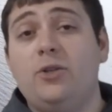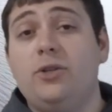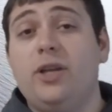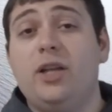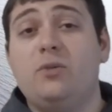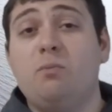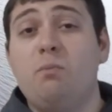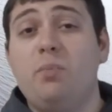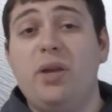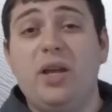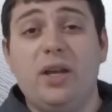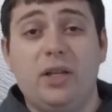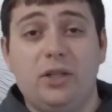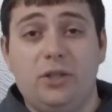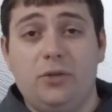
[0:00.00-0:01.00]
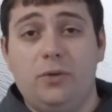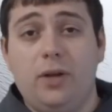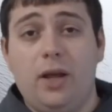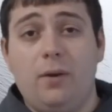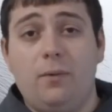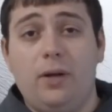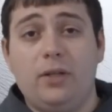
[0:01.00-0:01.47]
You can catch big ones doing
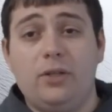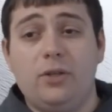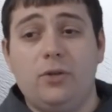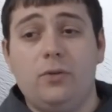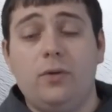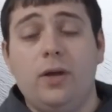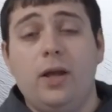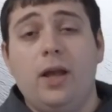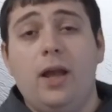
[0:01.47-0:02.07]
that way too.